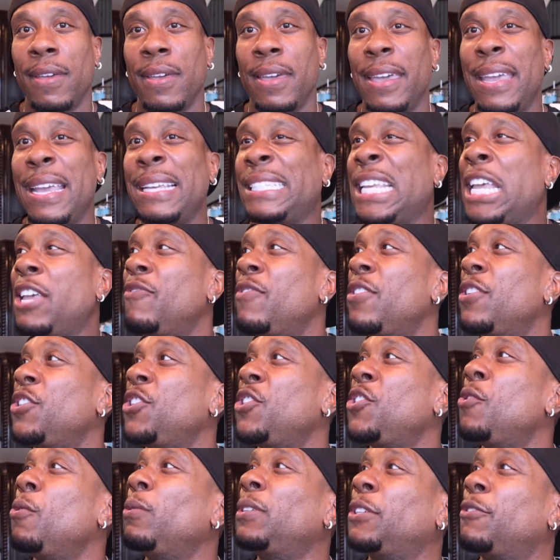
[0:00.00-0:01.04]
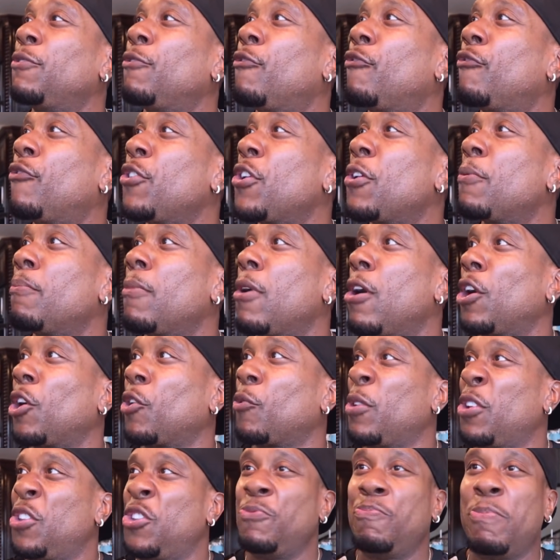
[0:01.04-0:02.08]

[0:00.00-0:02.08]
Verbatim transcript: He's even using fear mongering.